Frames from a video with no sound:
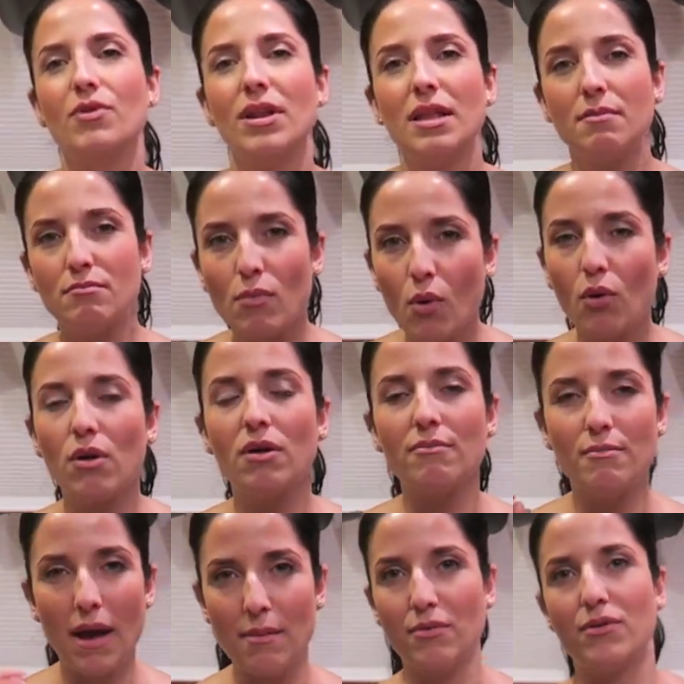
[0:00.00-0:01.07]
We need
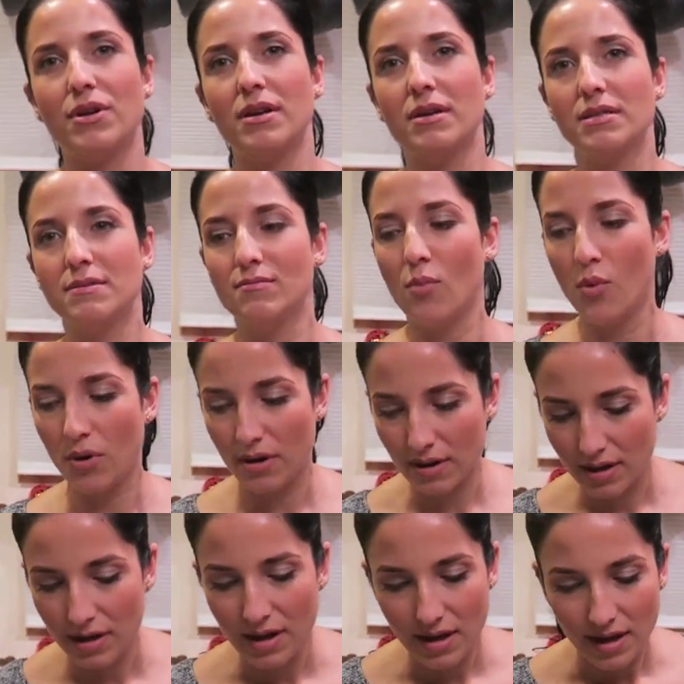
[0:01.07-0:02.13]
more memories,
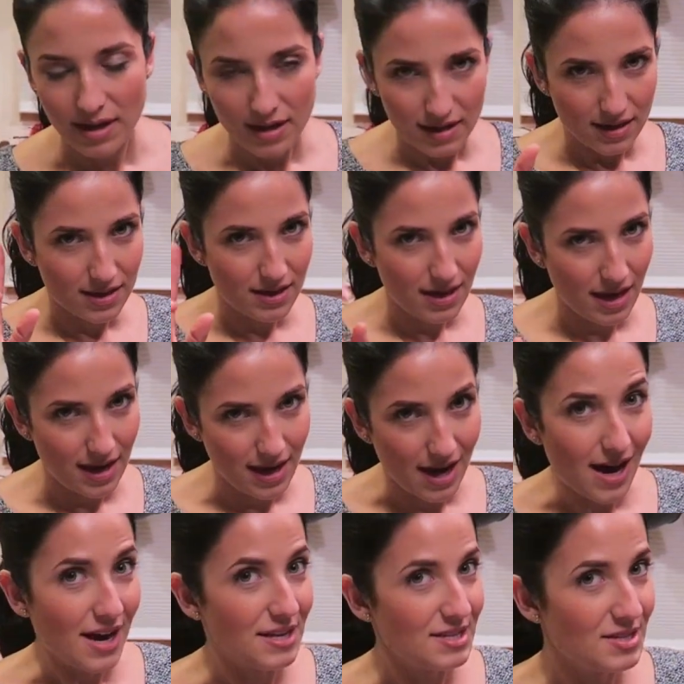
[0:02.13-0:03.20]
more
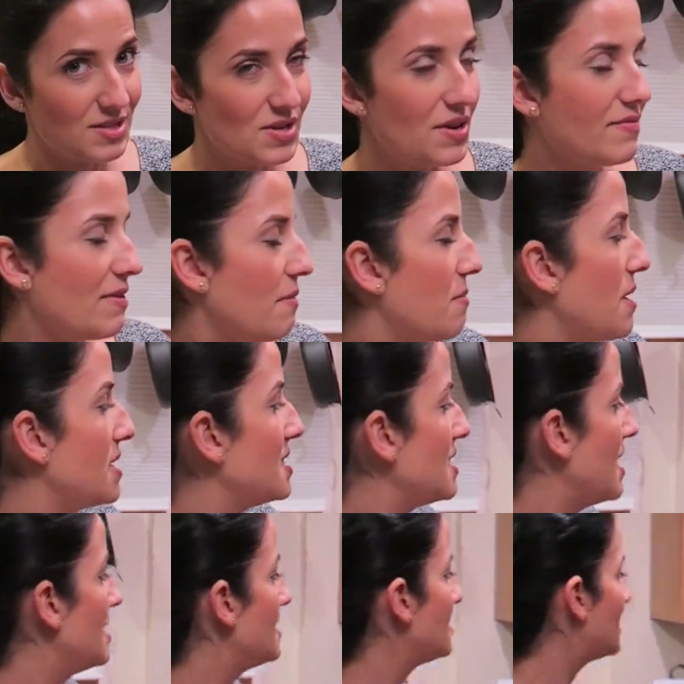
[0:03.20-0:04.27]
chaos, if that makes Let's sense.